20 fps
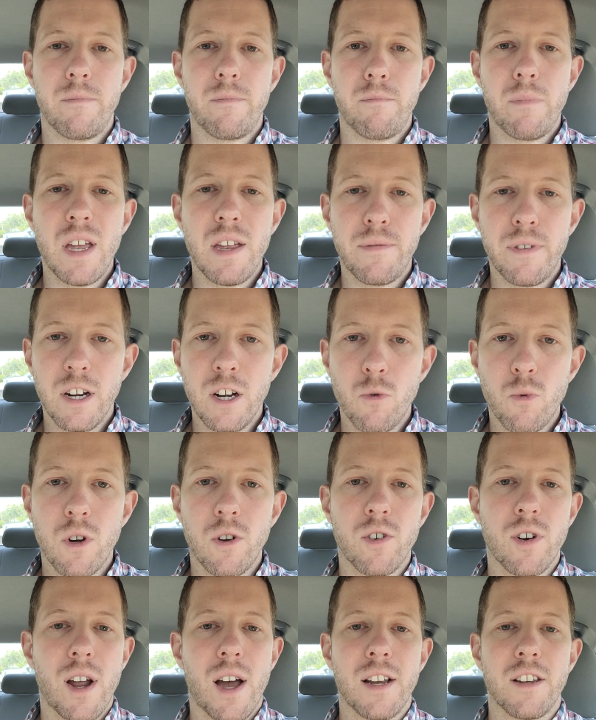may very
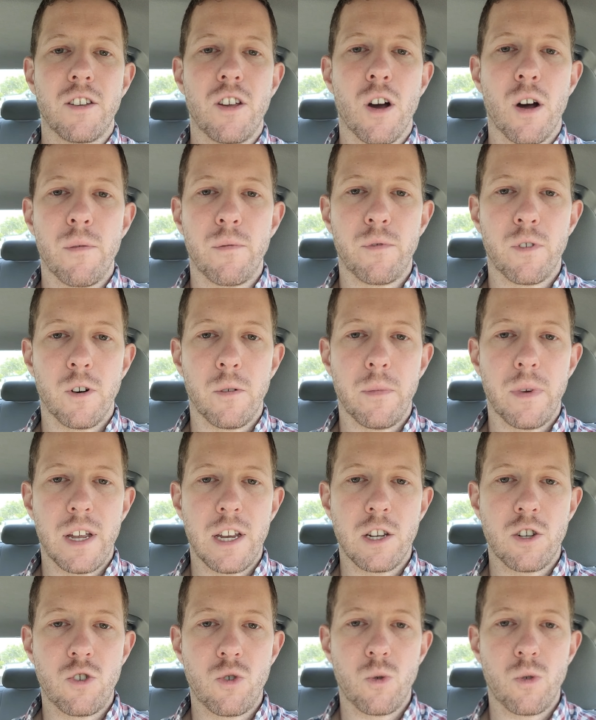well not come from
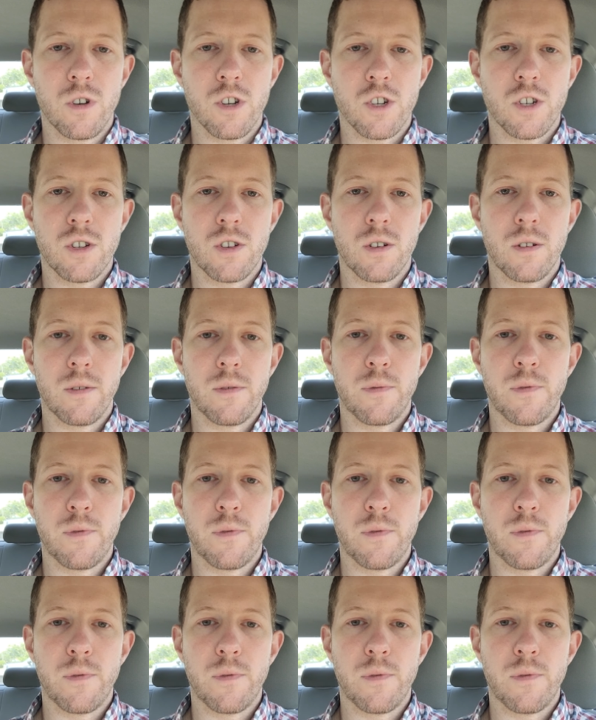a Jewish